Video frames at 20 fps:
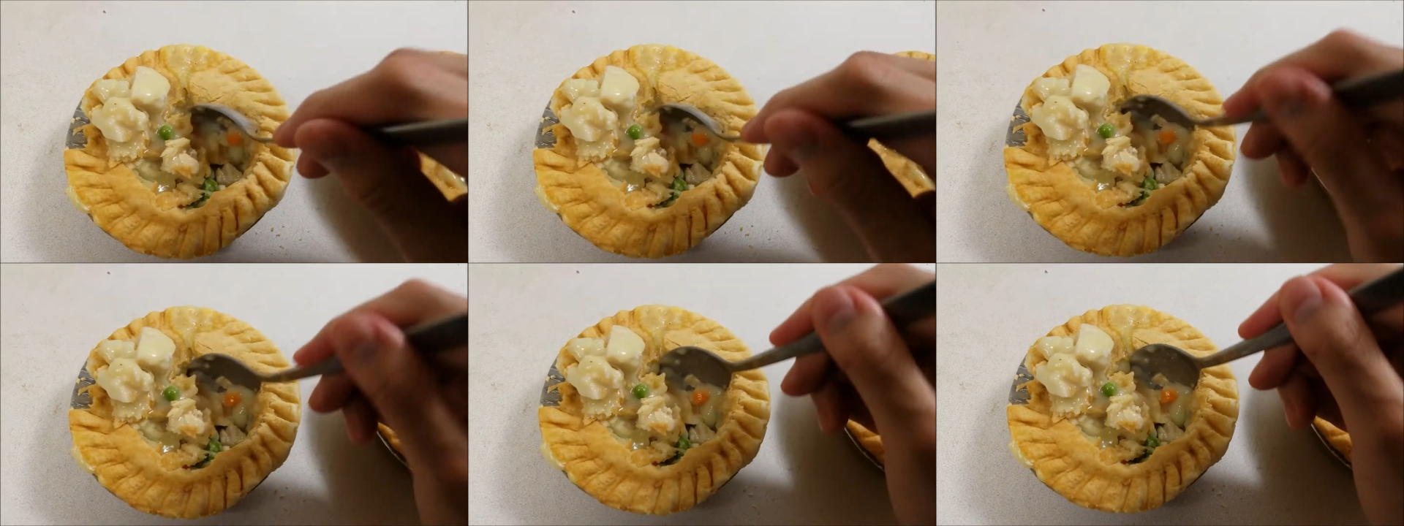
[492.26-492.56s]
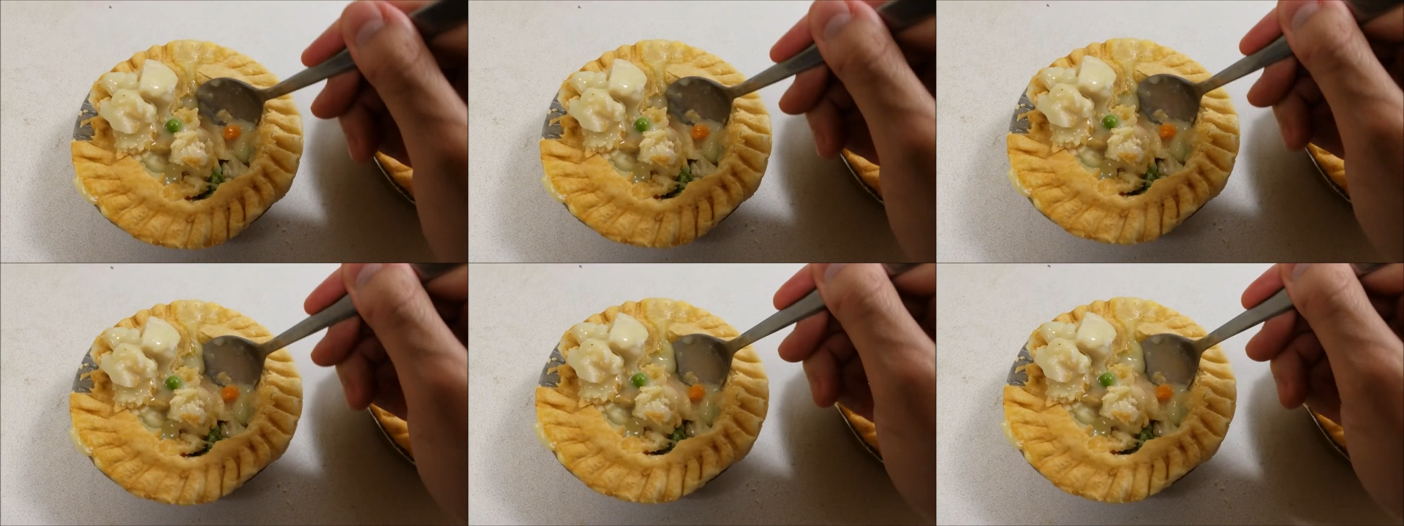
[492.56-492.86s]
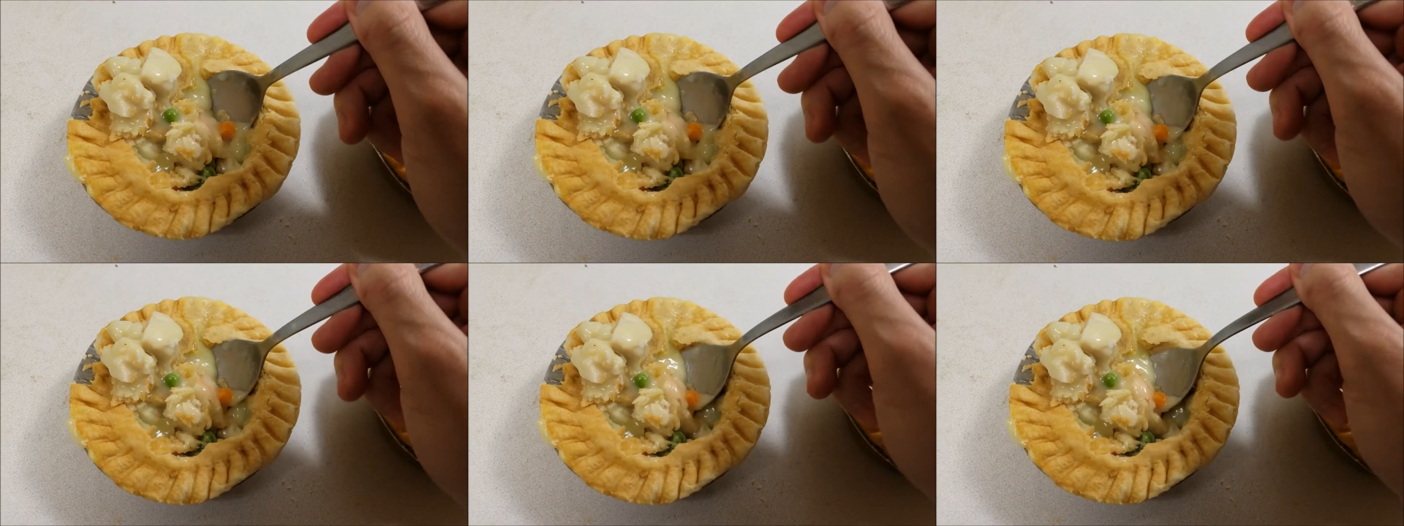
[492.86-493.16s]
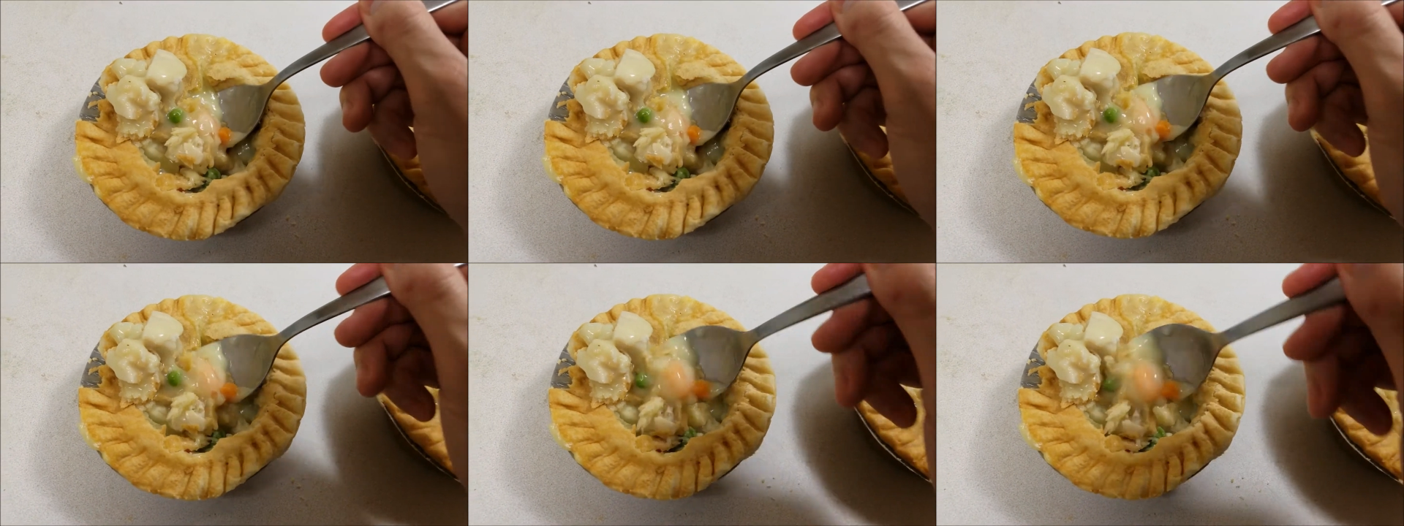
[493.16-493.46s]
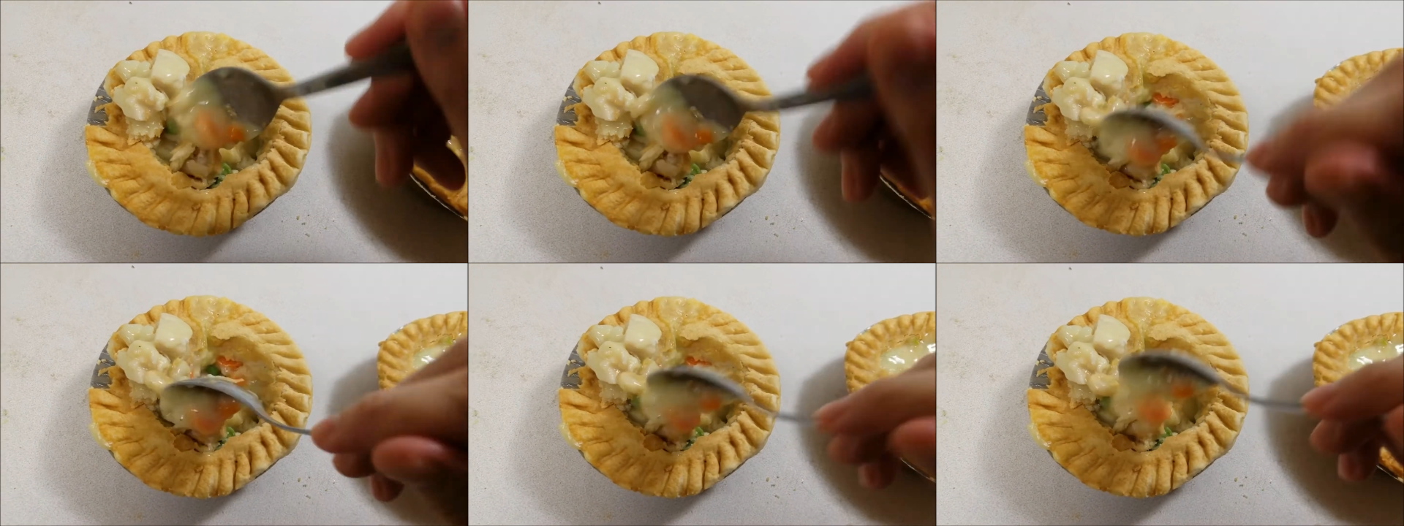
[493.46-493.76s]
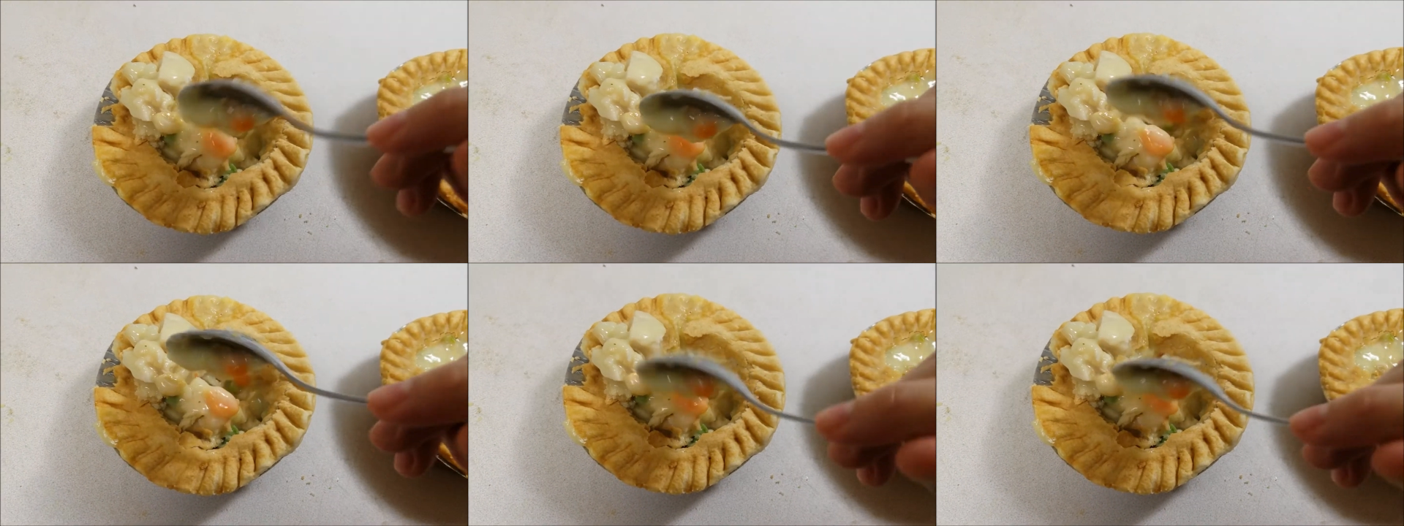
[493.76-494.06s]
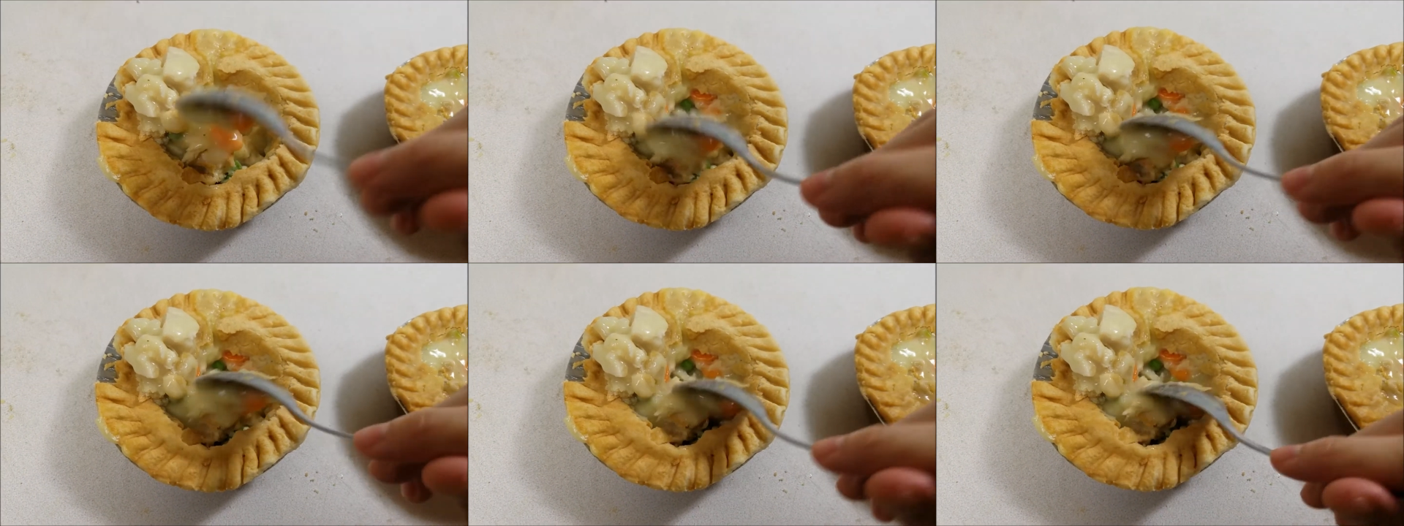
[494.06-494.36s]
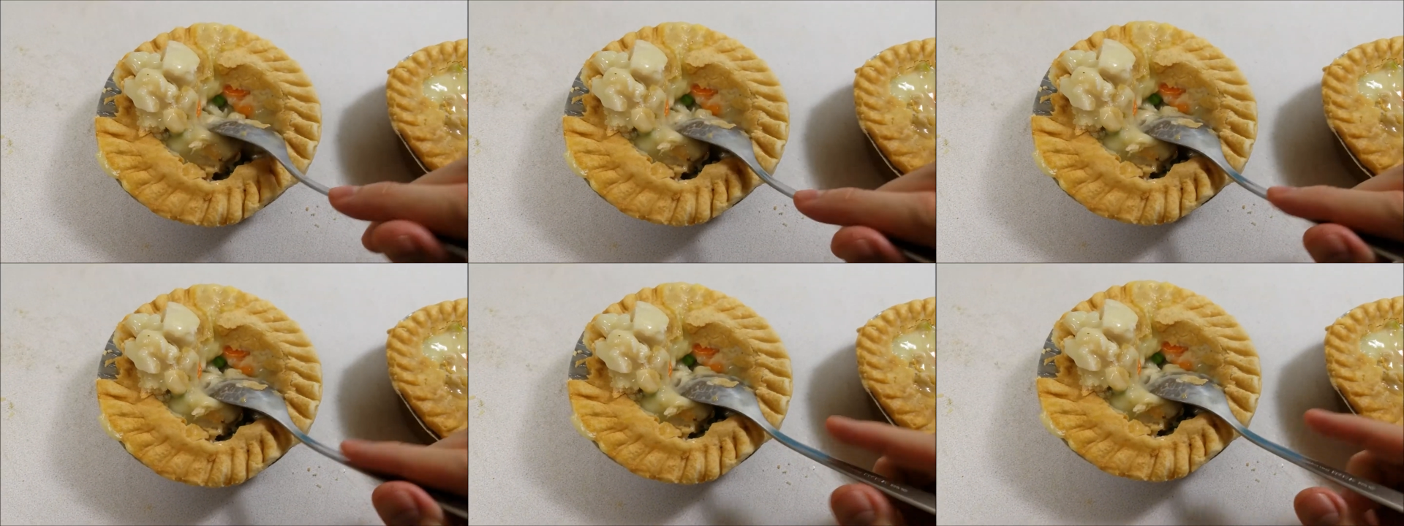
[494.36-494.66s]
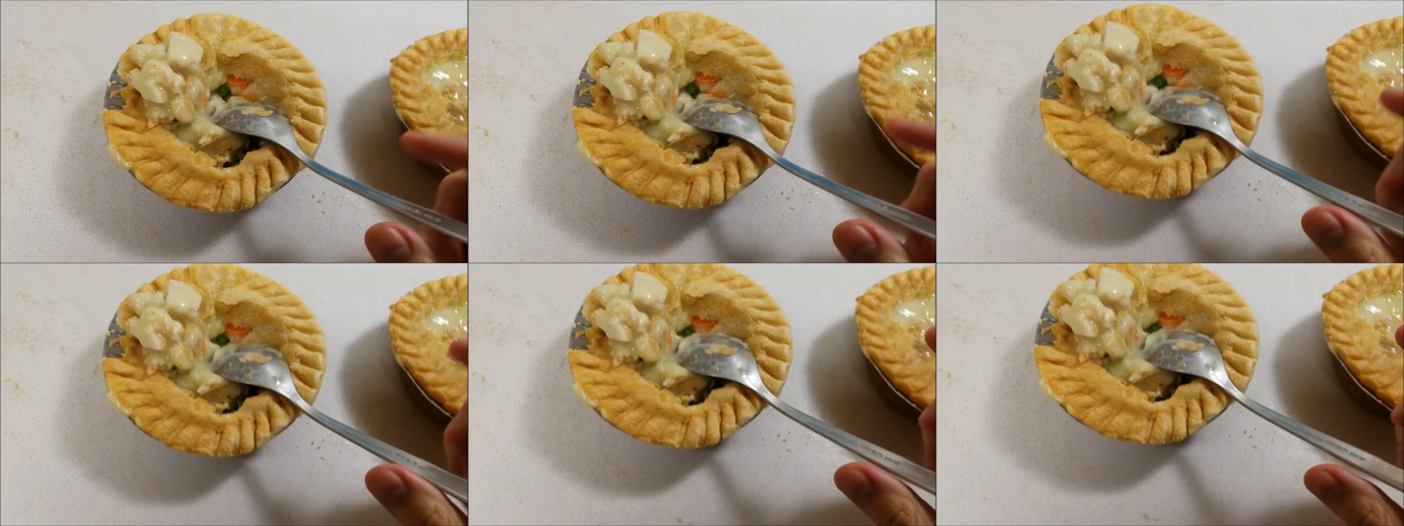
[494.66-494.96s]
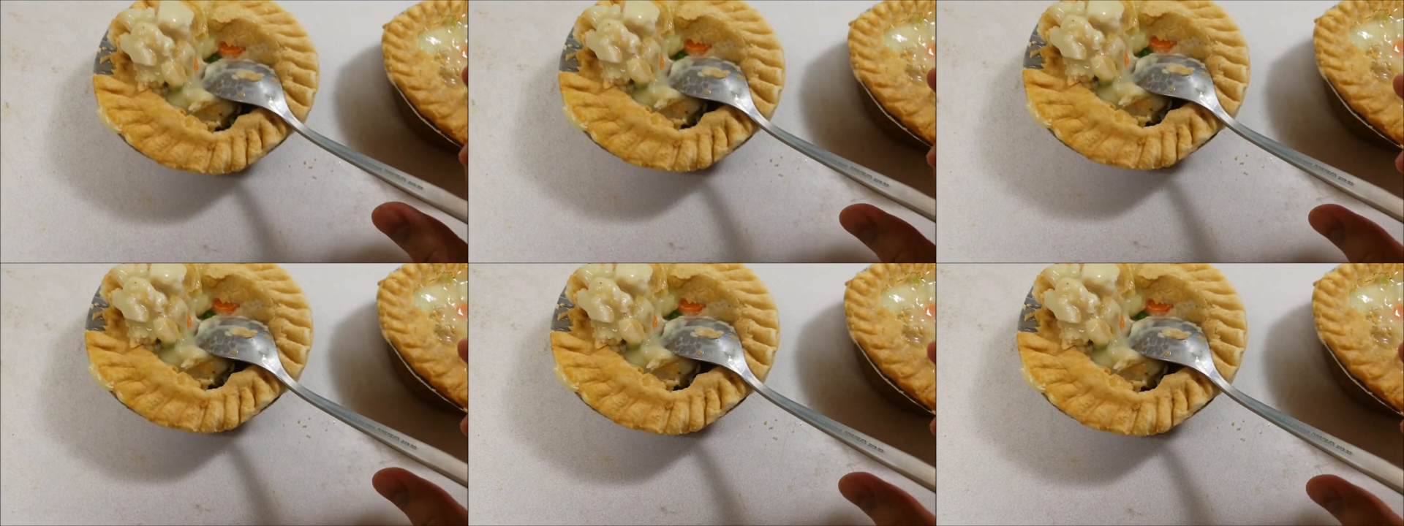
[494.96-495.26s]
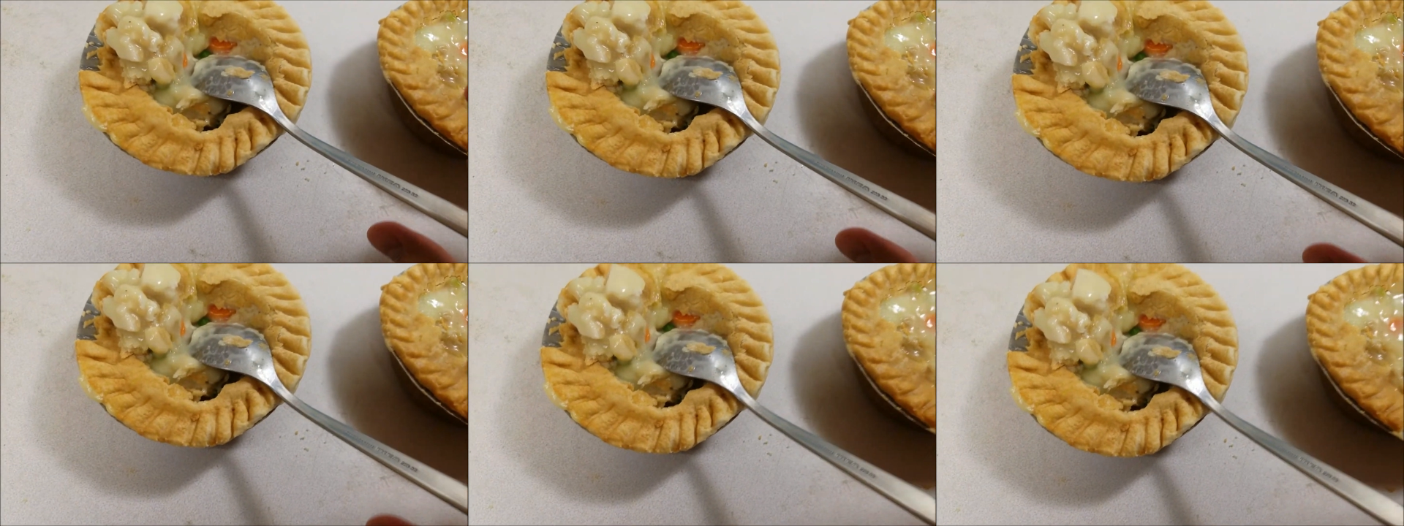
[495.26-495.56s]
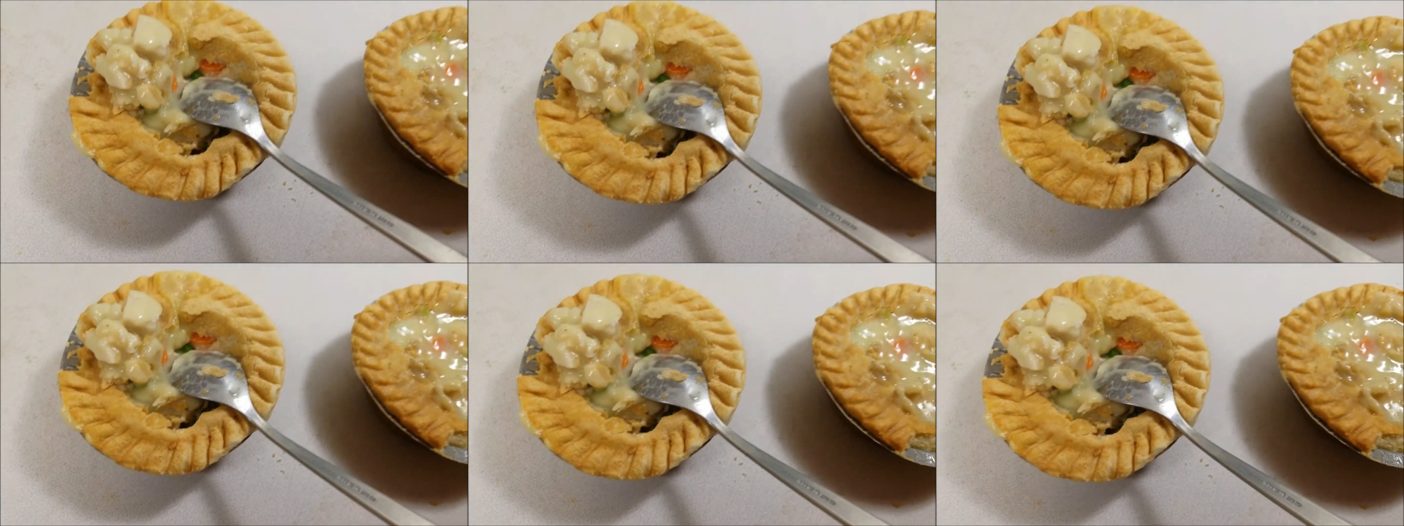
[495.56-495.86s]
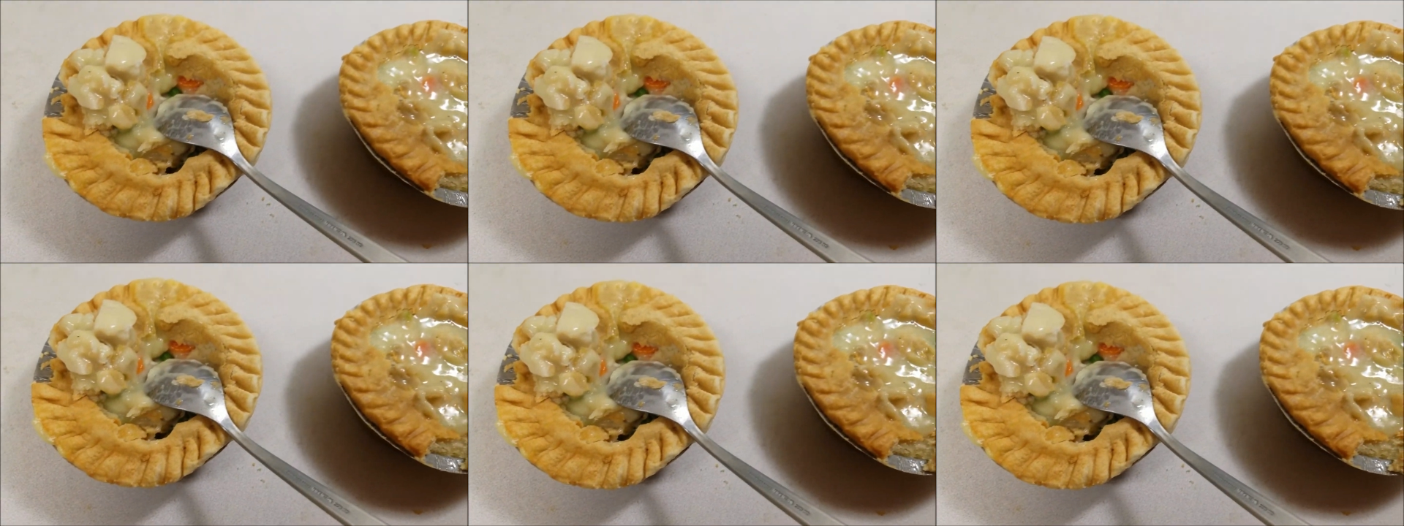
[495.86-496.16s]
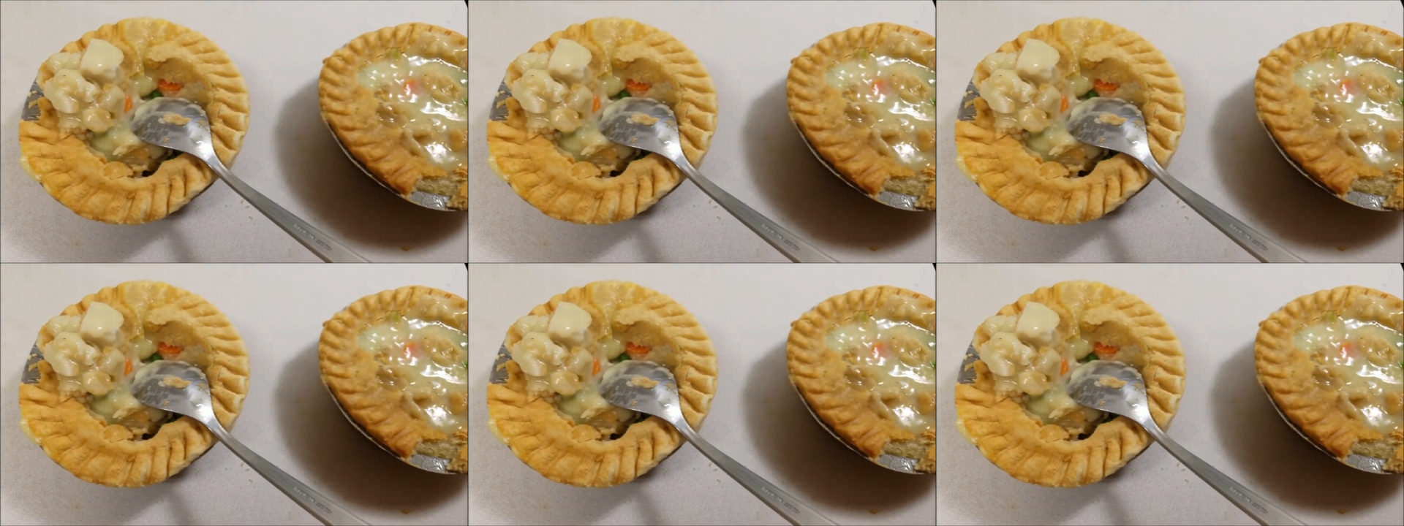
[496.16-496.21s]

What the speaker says: Nobody's mouth can be seen.